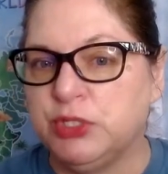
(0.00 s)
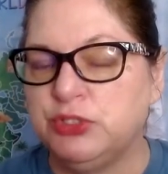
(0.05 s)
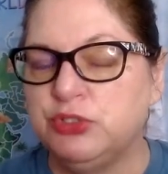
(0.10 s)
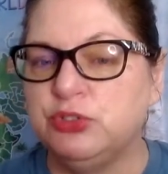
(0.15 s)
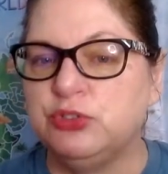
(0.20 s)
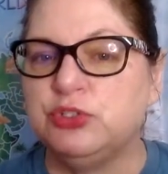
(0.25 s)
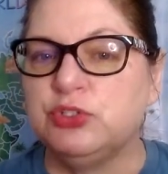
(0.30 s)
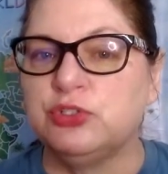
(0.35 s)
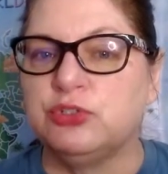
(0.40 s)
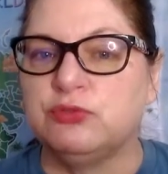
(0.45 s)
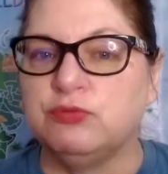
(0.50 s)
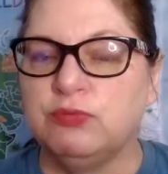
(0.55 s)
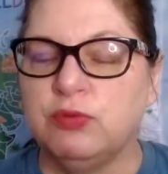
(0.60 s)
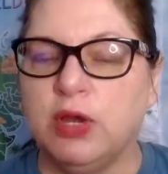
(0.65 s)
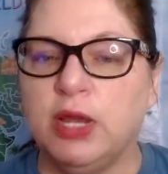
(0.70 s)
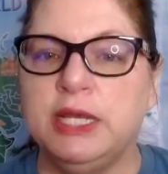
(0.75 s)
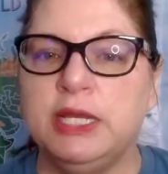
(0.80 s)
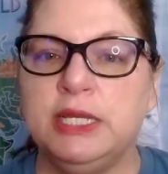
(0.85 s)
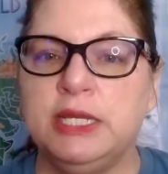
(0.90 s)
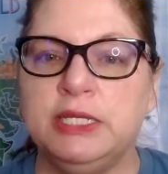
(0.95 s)
You're just
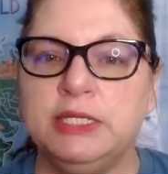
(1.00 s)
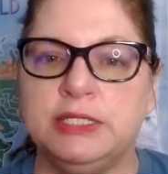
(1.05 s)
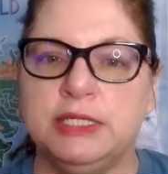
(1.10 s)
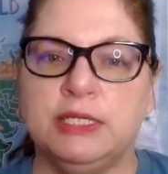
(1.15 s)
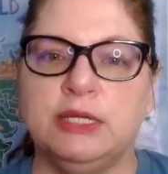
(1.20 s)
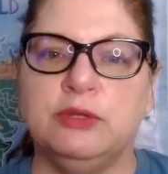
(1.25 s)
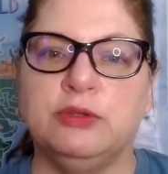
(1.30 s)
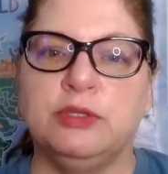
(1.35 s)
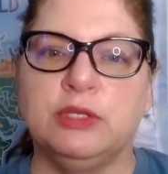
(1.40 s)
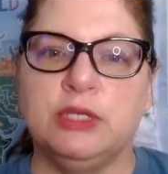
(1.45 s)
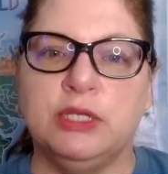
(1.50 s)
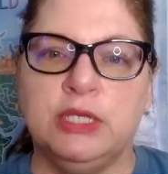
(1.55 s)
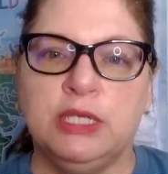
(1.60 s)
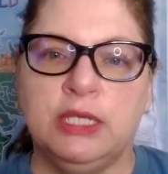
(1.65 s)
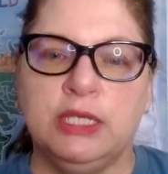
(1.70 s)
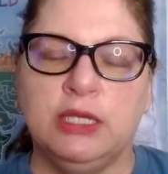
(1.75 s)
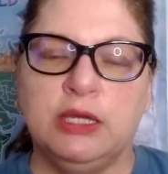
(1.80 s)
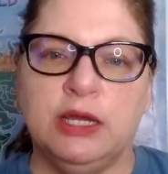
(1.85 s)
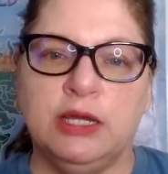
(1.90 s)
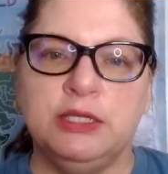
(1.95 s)
writing down the
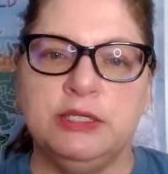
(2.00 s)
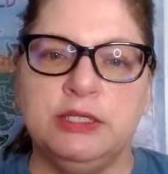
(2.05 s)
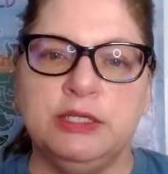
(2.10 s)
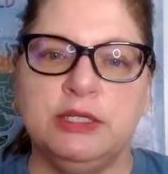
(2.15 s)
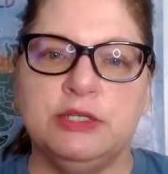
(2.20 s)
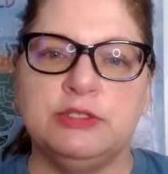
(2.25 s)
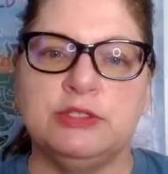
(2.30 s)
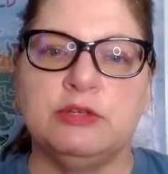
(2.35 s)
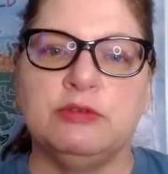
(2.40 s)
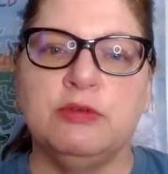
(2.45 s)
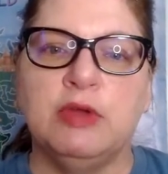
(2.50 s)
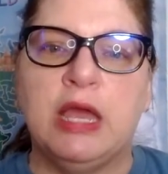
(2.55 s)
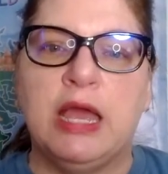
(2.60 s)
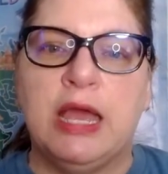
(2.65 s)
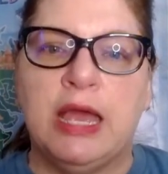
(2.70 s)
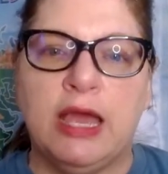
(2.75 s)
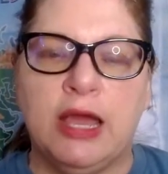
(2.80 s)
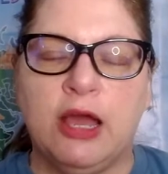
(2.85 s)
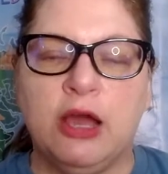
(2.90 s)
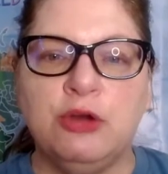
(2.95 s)
key ideas of
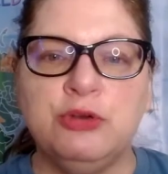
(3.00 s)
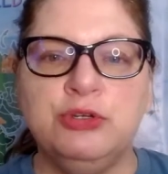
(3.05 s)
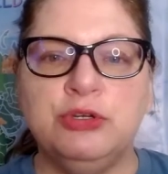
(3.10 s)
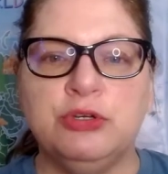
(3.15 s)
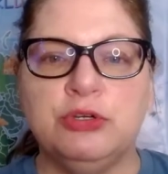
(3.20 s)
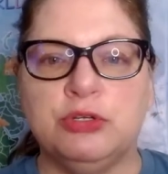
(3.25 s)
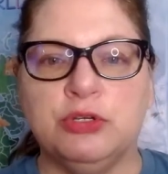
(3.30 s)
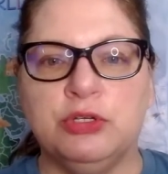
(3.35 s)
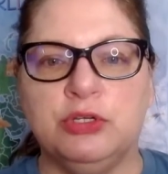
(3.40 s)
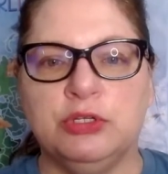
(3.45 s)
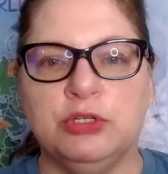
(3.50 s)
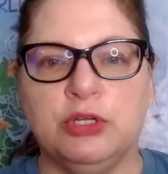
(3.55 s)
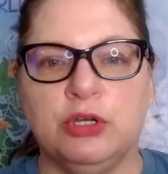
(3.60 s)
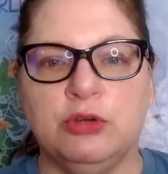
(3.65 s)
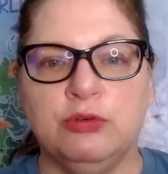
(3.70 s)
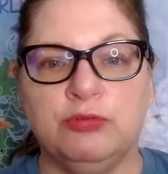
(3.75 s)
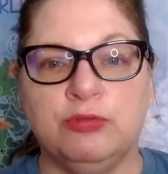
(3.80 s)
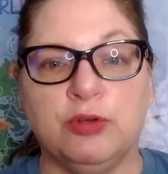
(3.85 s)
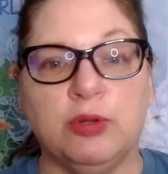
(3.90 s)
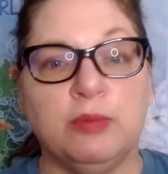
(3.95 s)
how you're going to go
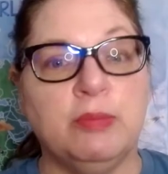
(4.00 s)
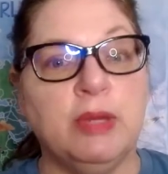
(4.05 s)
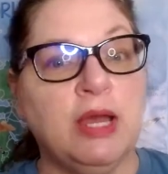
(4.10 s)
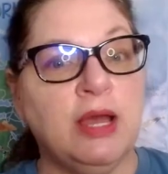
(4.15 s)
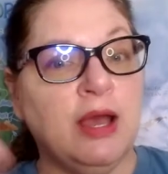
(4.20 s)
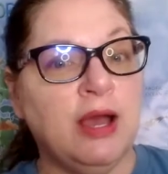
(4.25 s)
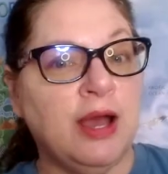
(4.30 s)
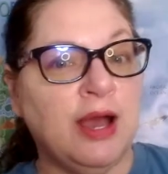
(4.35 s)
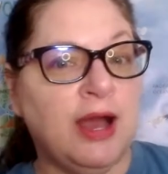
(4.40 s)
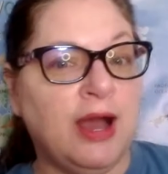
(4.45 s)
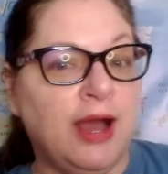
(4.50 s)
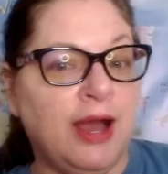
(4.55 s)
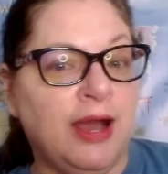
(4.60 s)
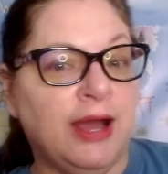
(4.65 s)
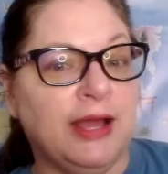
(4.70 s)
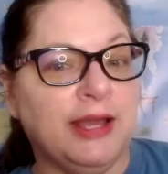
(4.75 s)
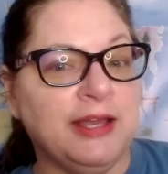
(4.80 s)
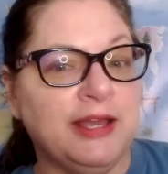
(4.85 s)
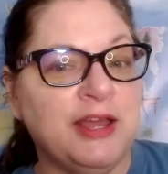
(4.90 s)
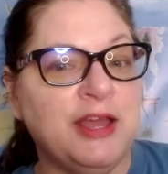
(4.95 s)
from,
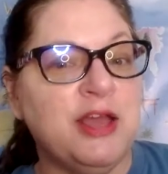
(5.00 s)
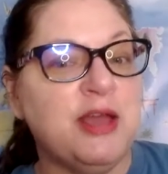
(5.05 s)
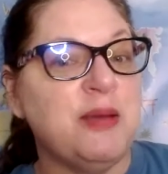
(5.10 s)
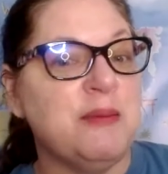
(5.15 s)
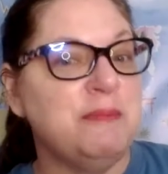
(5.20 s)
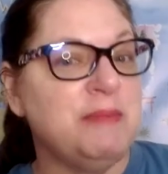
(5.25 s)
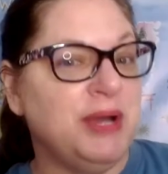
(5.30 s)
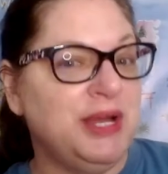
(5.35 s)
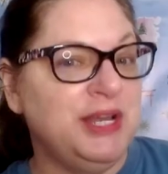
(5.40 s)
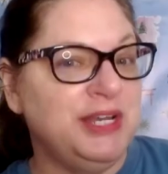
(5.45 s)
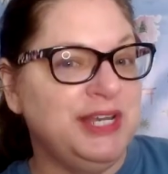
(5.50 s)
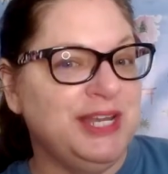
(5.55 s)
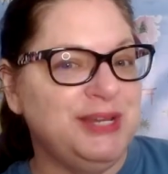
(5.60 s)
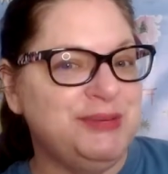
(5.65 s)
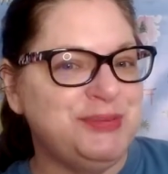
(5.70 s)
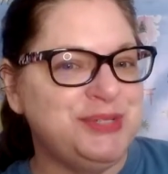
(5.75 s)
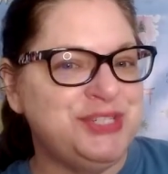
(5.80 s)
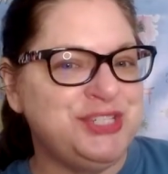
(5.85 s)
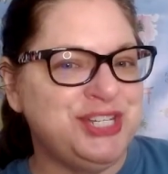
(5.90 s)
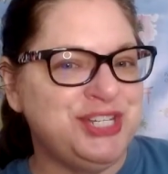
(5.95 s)
"Hi, my name
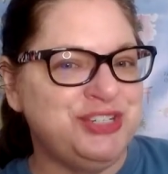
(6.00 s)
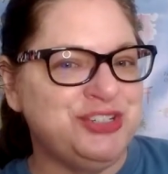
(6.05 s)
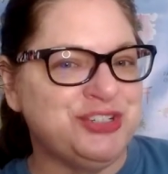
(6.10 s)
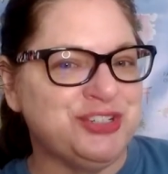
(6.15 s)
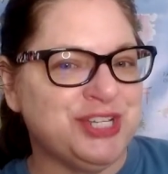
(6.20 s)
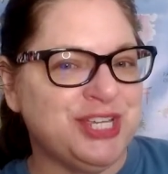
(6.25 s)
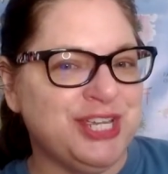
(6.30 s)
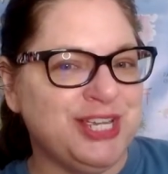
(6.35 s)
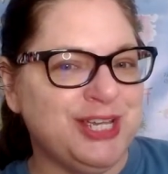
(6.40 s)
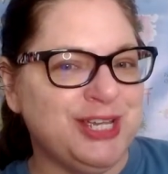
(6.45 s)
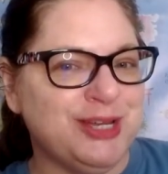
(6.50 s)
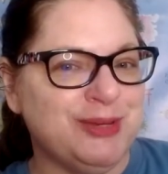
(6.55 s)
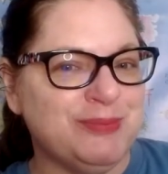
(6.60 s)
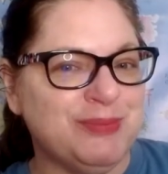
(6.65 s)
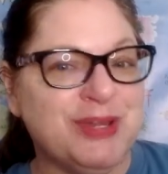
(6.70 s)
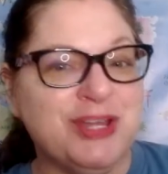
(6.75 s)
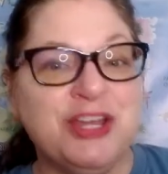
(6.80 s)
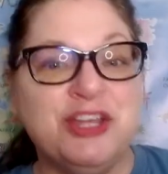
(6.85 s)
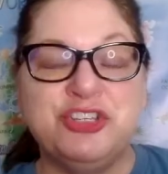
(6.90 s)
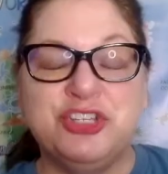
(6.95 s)
is Teacher Kim,"
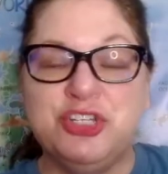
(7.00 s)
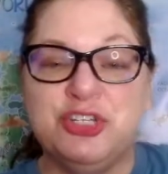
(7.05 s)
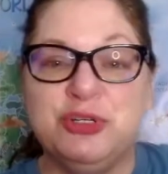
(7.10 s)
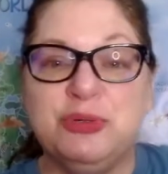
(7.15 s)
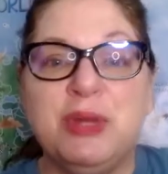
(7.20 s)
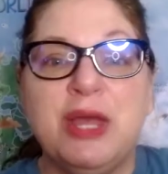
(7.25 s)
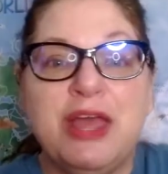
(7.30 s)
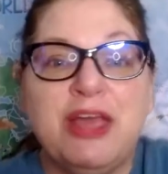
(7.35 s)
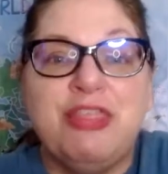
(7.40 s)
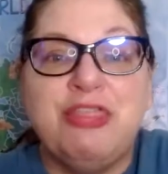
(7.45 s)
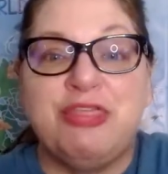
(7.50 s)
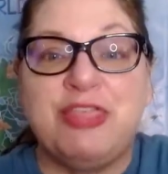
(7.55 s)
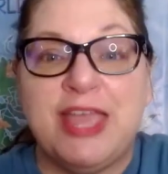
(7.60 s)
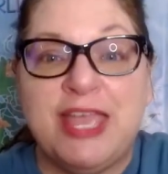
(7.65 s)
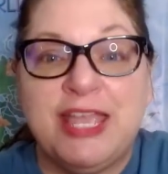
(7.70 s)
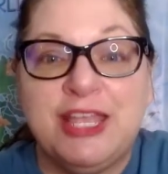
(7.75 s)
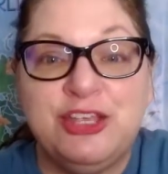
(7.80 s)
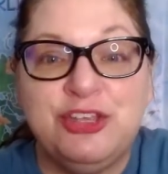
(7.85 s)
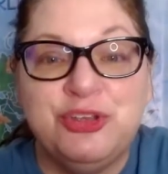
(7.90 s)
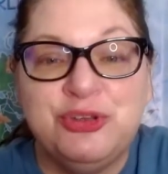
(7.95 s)
to
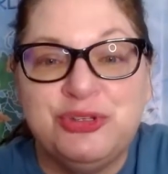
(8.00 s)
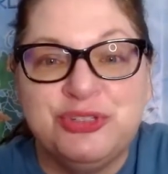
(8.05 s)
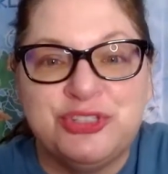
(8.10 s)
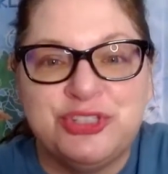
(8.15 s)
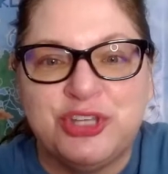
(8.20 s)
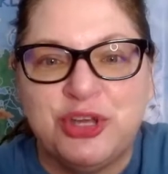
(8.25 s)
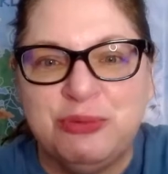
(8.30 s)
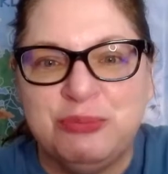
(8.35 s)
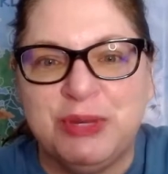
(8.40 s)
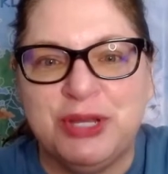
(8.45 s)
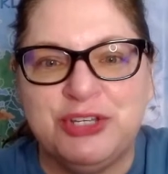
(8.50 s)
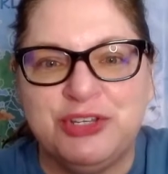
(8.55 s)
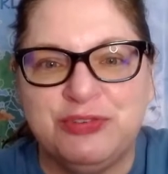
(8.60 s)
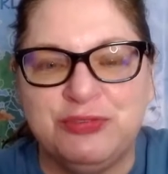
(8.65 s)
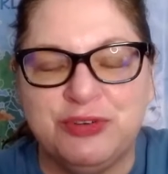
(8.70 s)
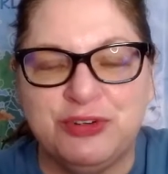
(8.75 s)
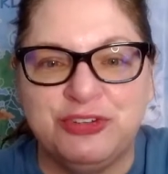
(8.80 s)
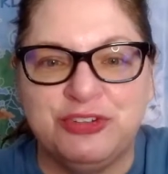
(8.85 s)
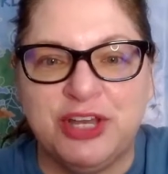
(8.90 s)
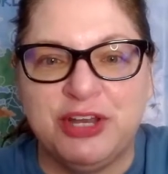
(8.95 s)
"Thank you so much for
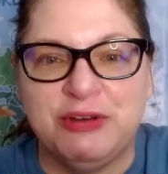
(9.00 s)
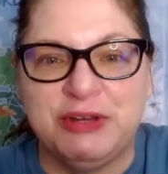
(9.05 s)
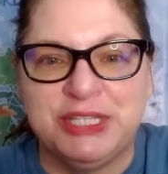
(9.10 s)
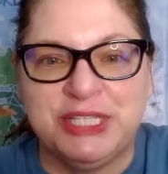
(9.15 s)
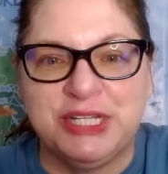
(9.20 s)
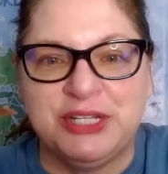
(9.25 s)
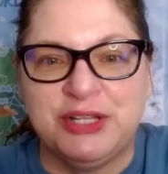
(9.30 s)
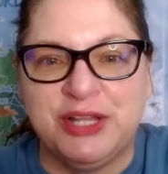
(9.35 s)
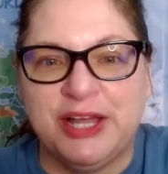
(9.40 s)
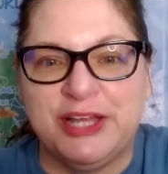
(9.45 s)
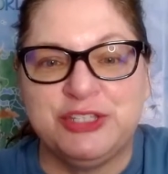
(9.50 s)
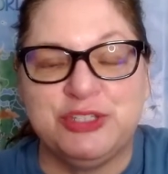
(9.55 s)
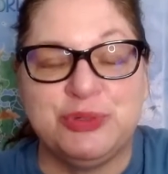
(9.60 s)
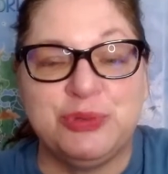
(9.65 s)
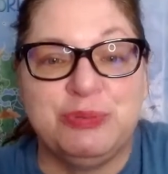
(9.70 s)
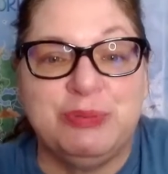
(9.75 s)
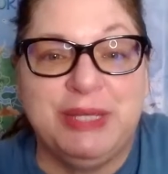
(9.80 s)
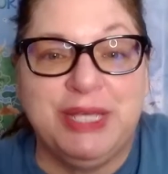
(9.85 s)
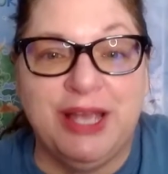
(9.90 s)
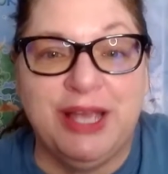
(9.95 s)
sharing the class with
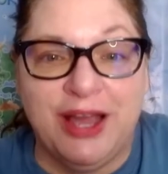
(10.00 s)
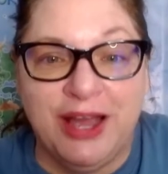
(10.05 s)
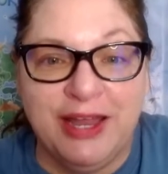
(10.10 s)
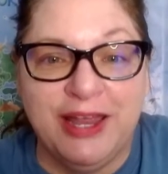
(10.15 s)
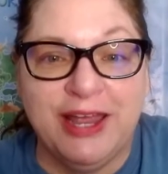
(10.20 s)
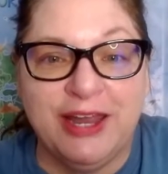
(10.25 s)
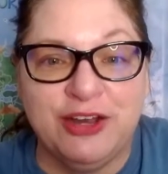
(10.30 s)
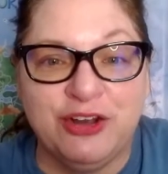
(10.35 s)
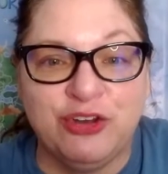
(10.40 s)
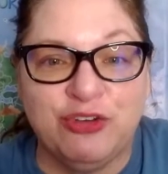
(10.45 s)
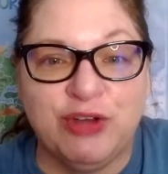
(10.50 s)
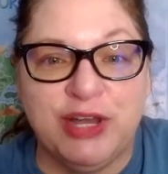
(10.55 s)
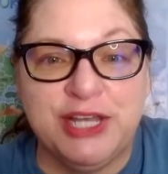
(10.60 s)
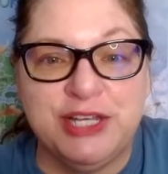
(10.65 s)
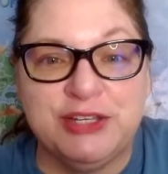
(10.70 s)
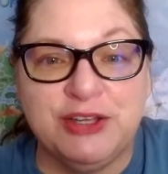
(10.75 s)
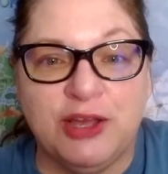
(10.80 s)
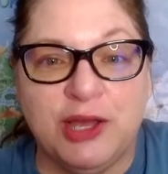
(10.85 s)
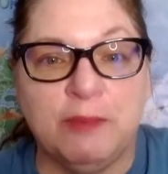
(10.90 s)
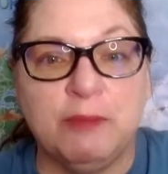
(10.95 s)
me. I had a great
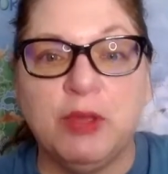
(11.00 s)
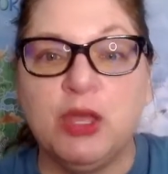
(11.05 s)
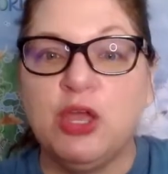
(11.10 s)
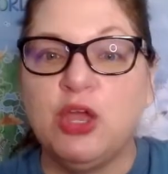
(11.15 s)
time."